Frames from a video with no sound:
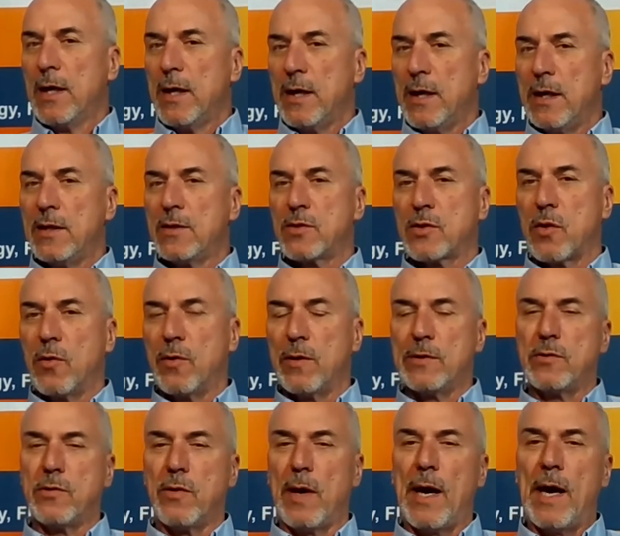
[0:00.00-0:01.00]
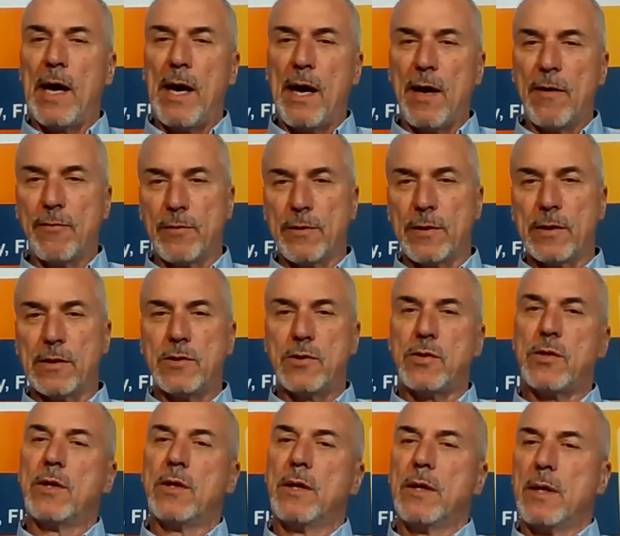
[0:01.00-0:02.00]
it's going to
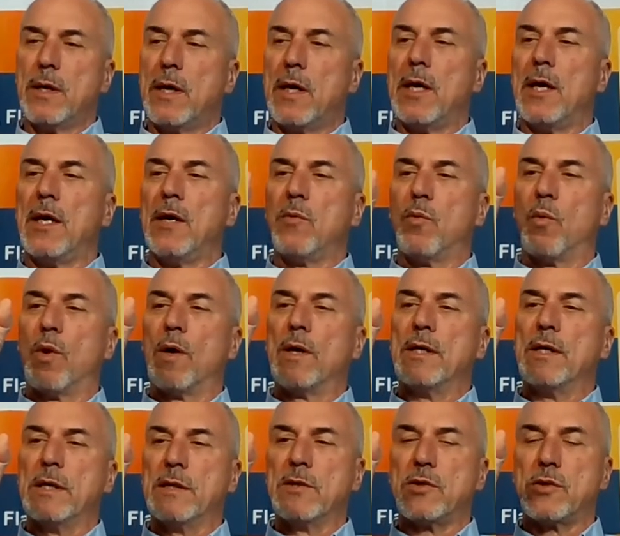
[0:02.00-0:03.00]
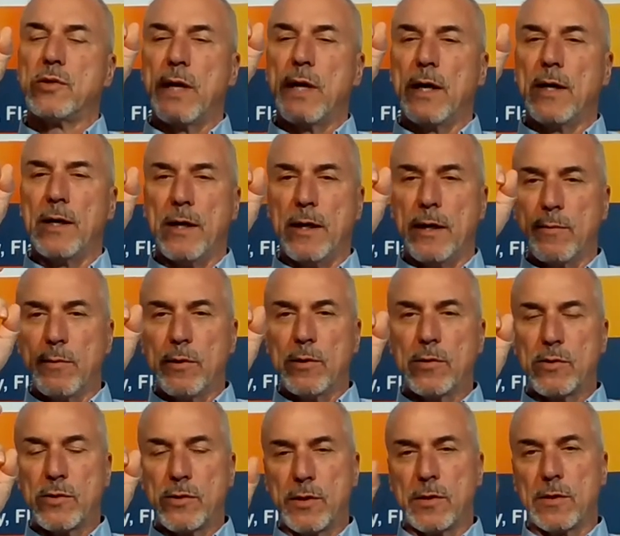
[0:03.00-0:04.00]
average a 1-inch
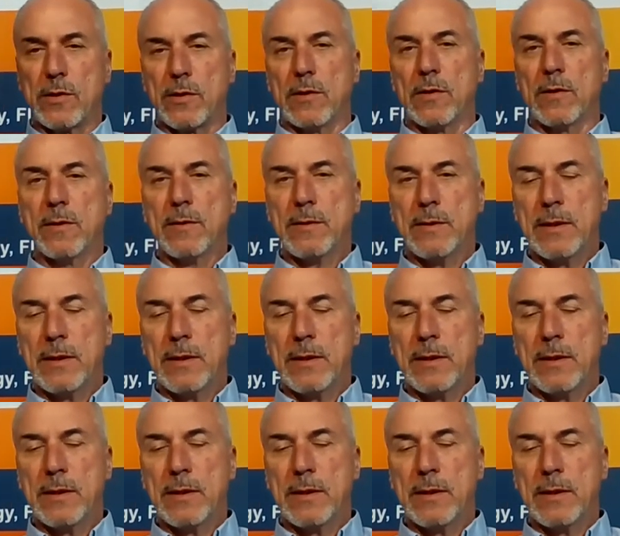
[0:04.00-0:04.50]
diameter circle.